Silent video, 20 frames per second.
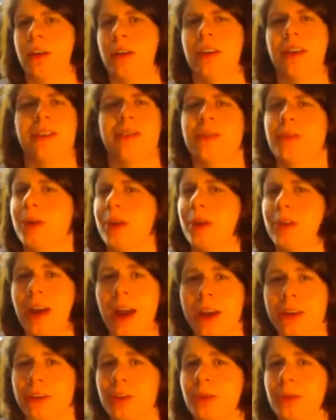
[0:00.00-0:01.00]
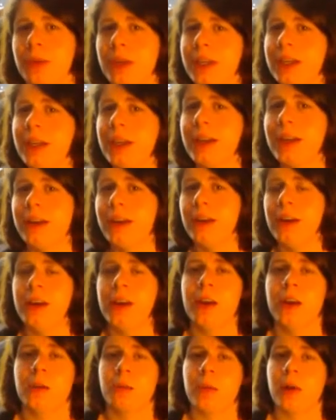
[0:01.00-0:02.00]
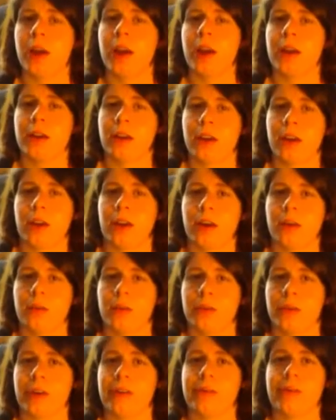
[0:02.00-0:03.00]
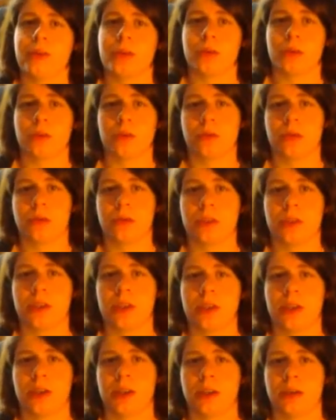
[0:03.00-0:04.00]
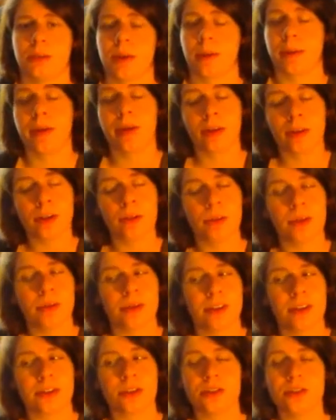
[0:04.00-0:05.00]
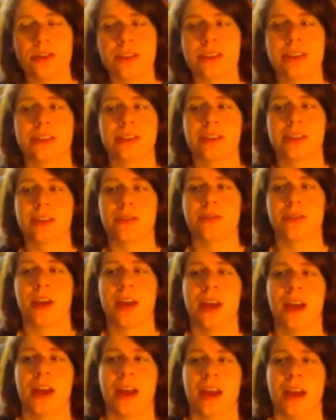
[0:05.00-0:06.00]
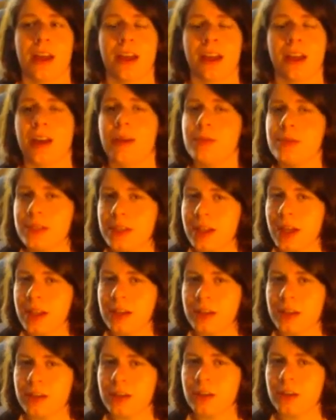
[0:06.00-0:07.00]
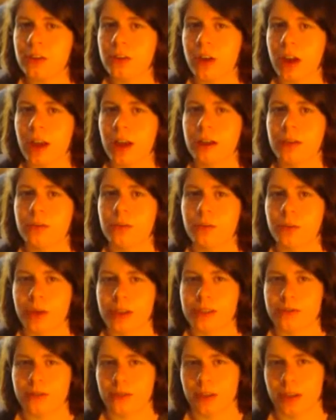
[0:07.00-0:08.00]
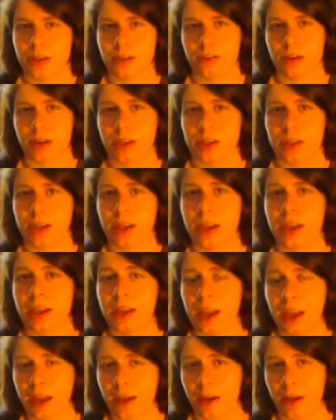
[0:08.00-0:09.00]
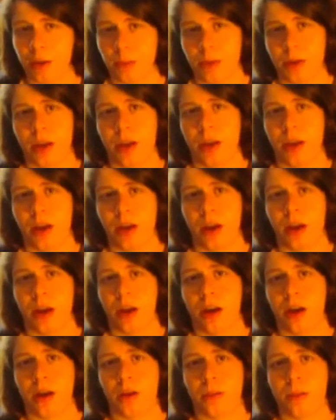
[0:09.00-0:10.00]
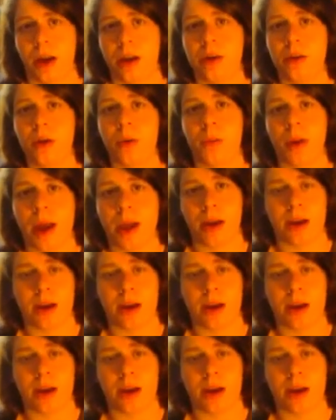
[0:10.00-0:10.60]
could even be cracked or bleeding. But what I've been told by medical professionals is if it comes to that, then you're not breastfeeding correctly, and get help. I know my